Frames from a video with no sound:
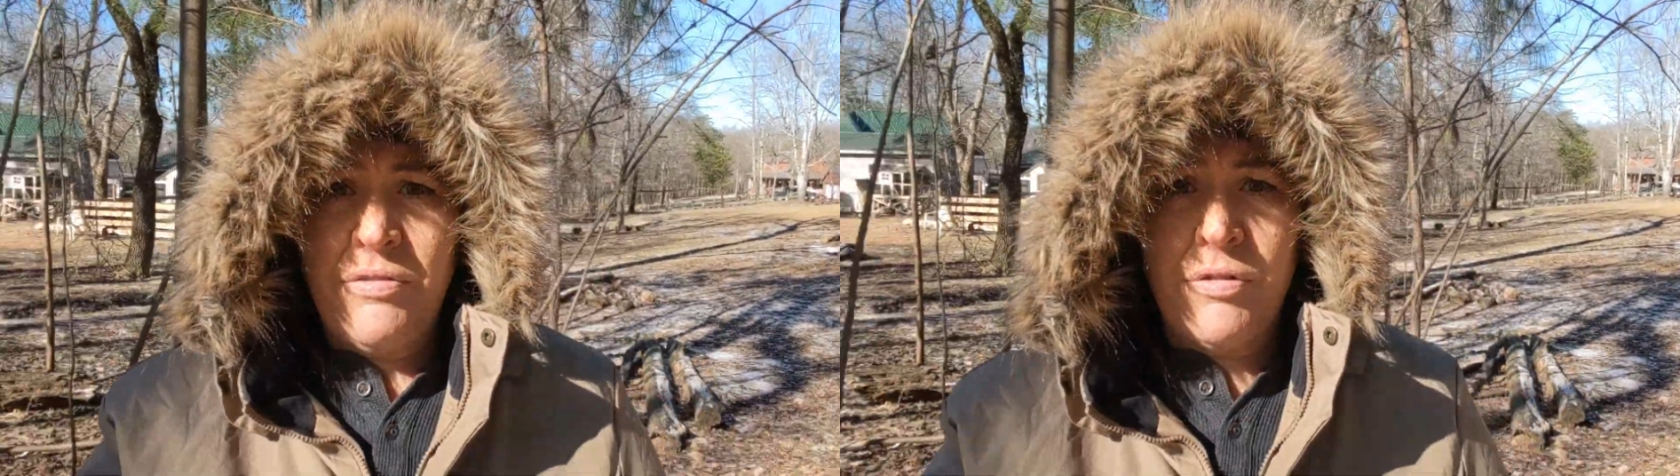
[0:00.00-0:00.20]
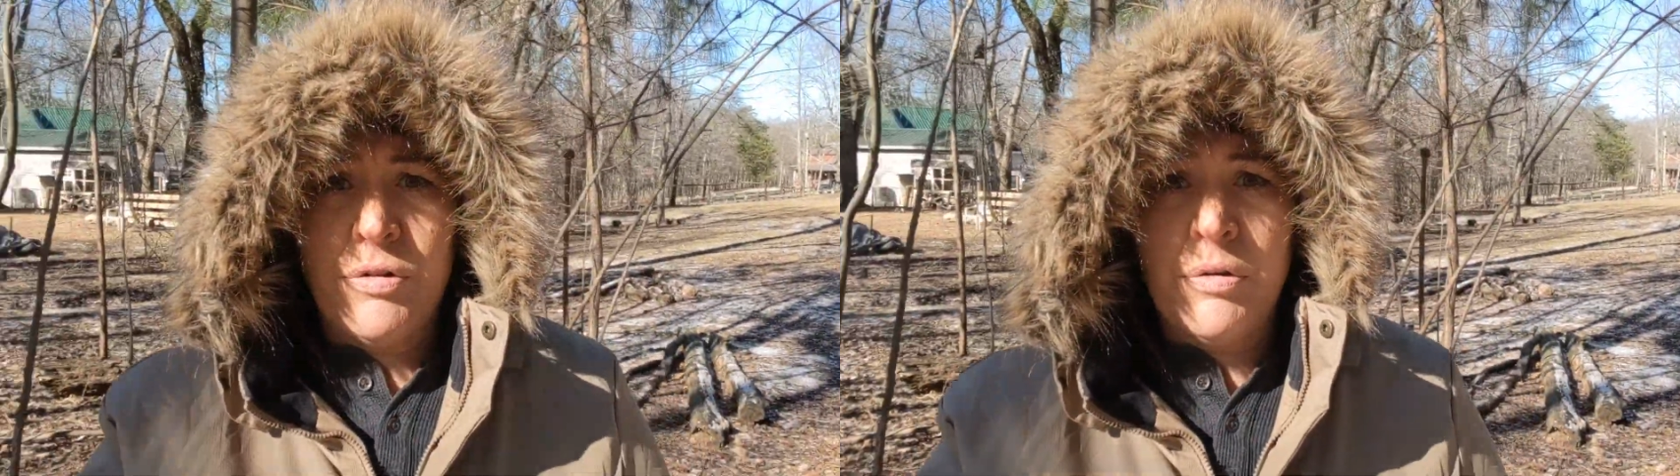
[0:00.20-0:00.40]

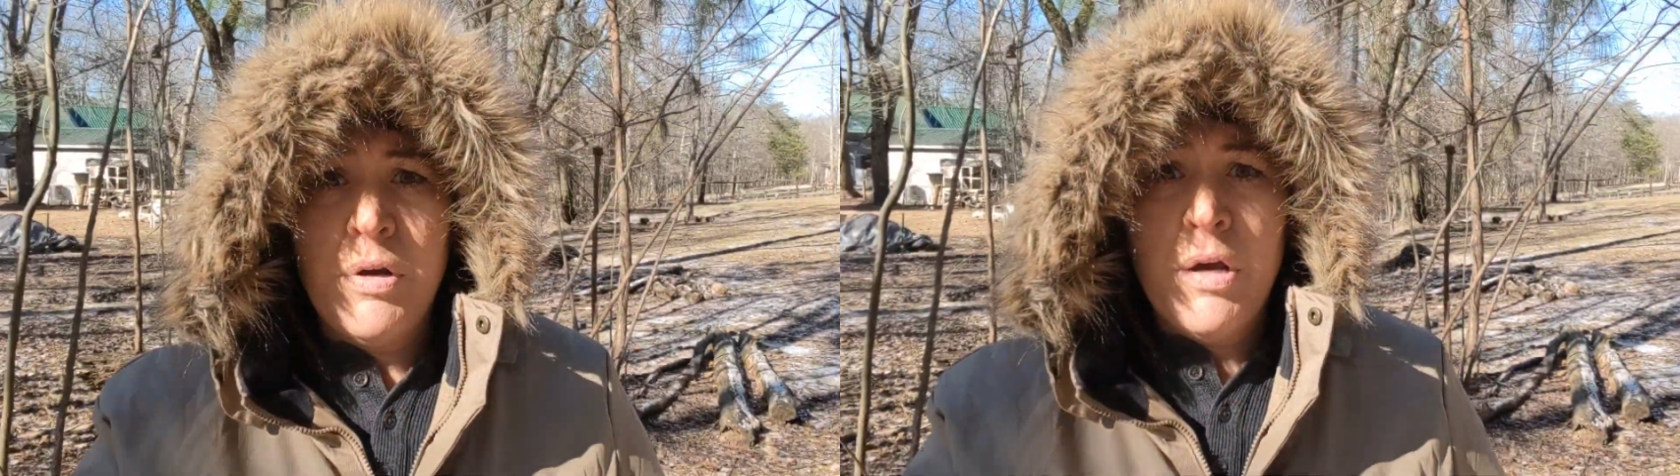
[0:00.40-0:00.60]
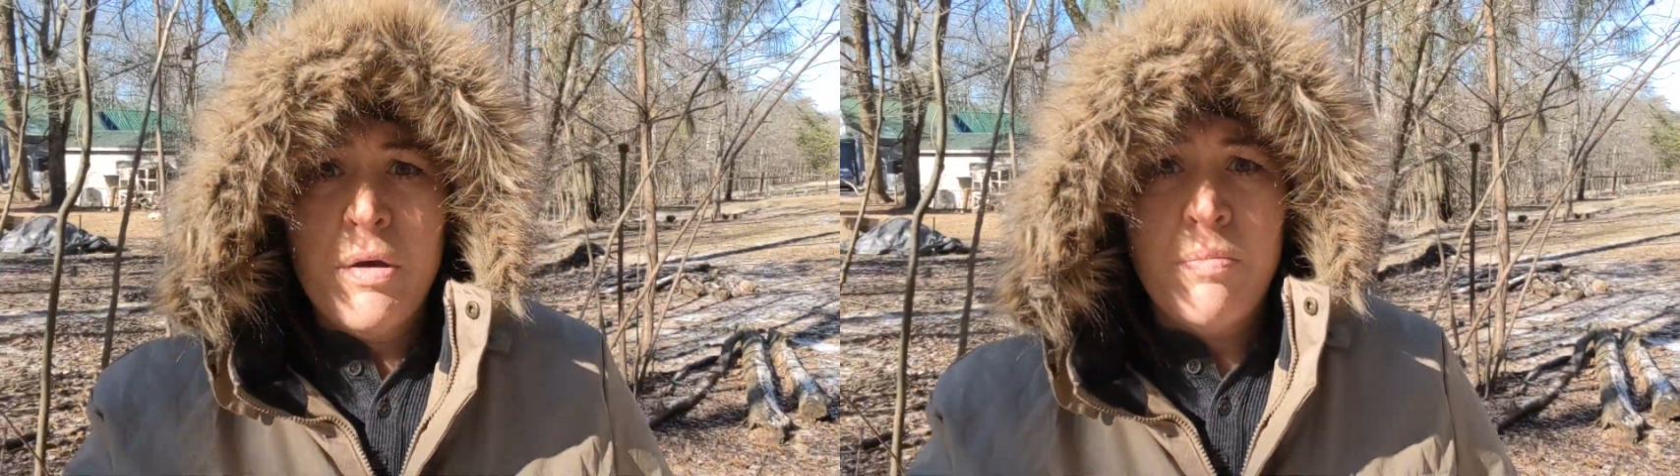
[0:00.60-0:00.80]
for
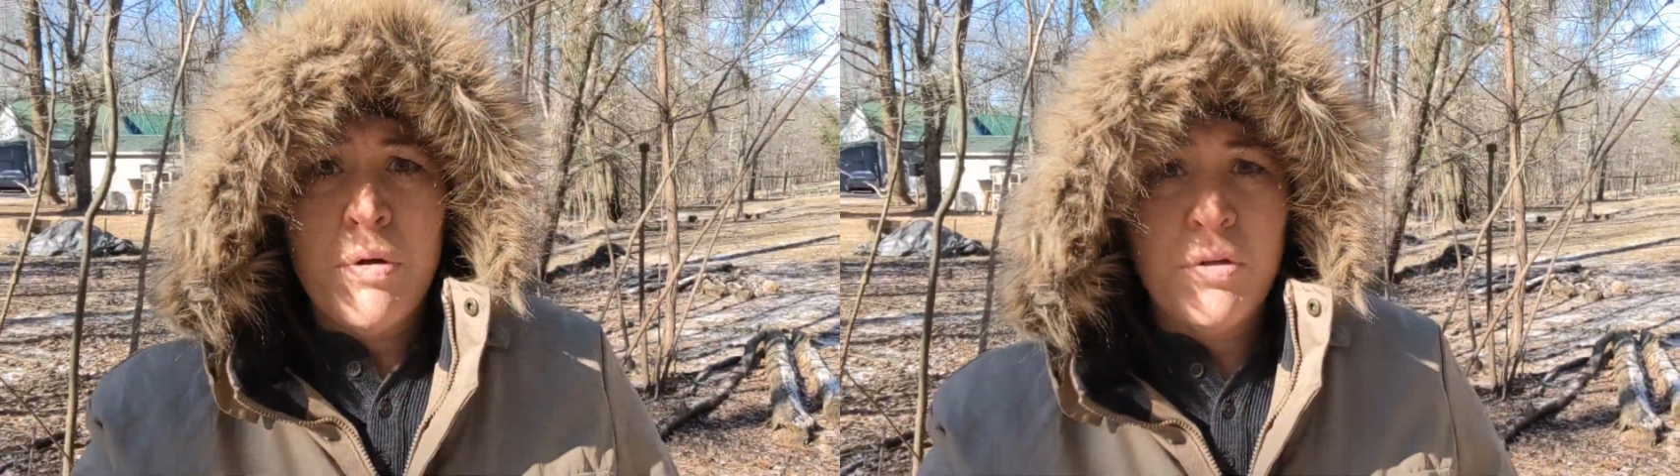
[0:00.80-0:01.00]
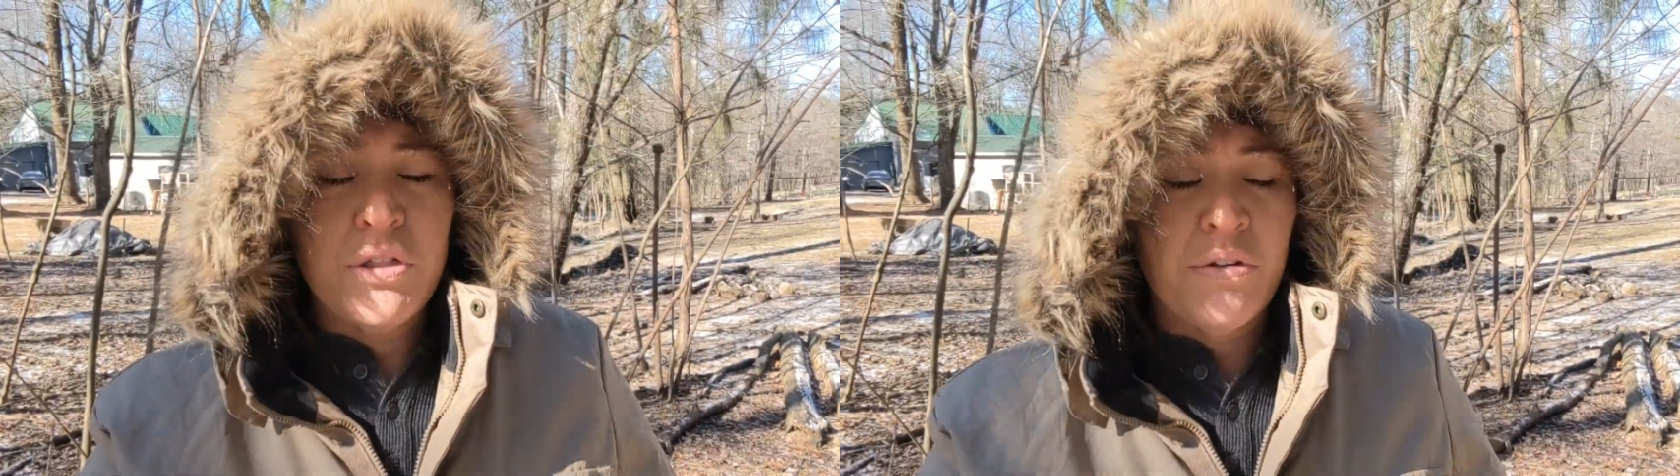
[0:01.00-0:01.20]

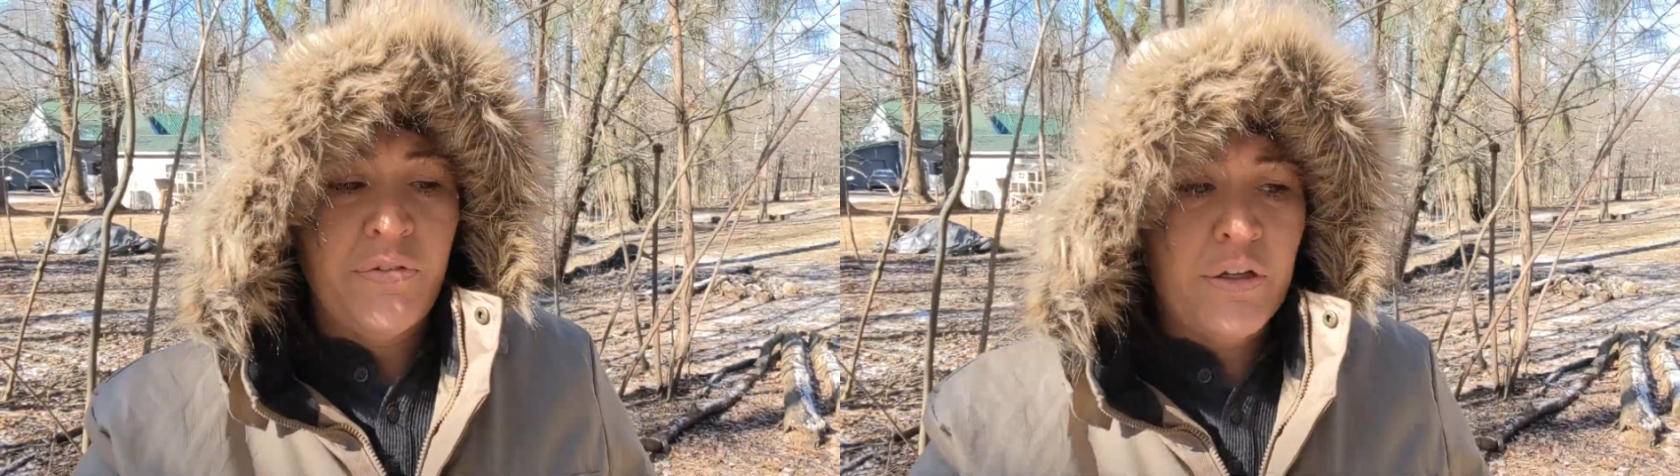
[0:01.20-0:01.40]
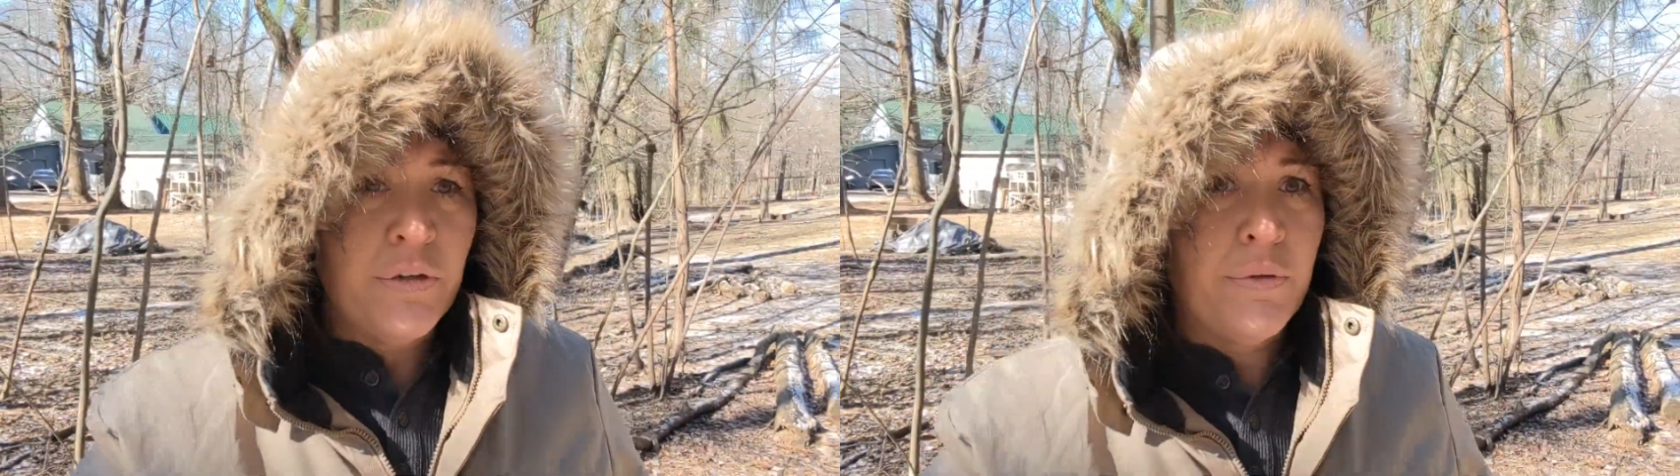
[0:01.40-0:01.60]
most
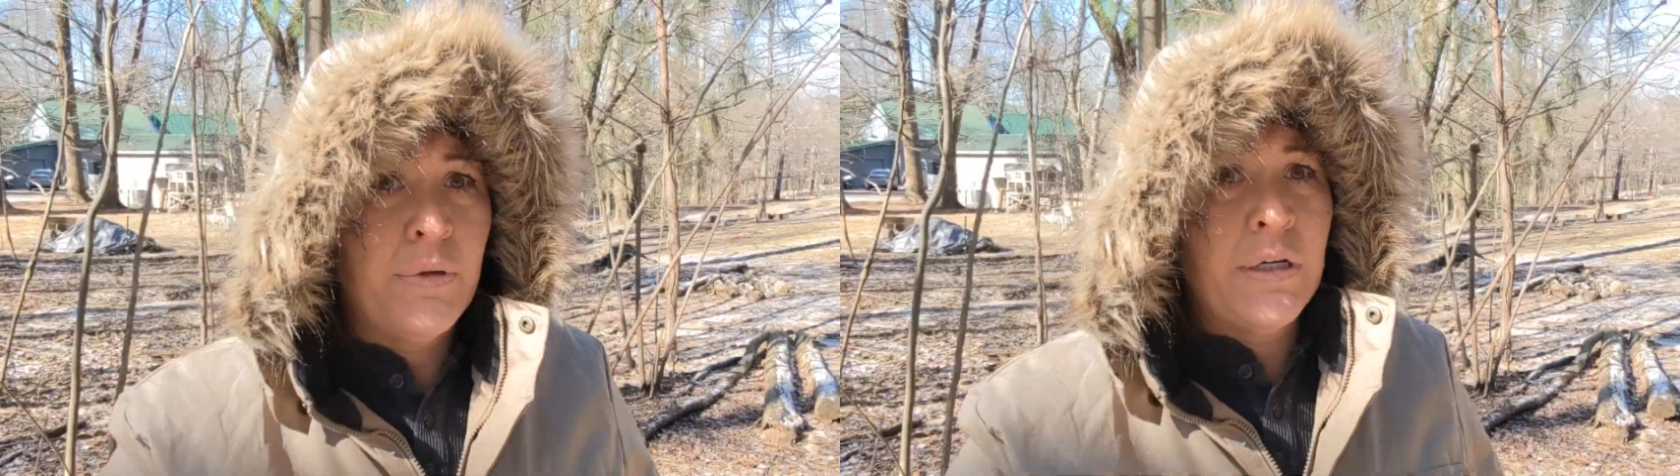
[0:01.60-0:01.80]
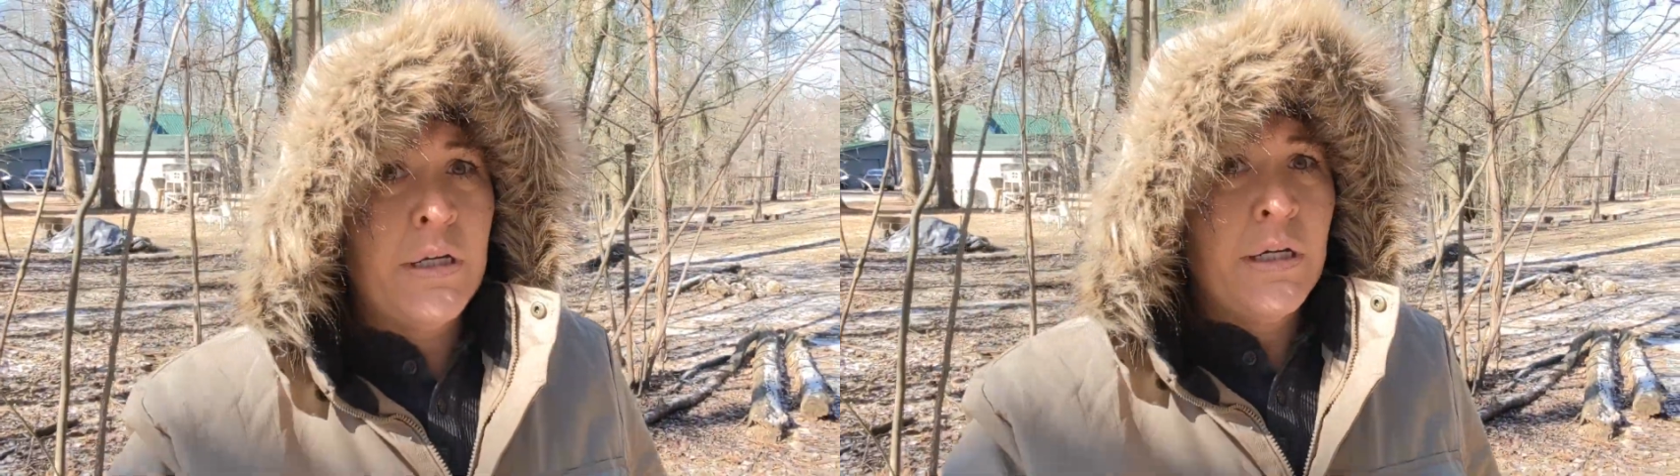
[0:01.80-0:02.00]
of you.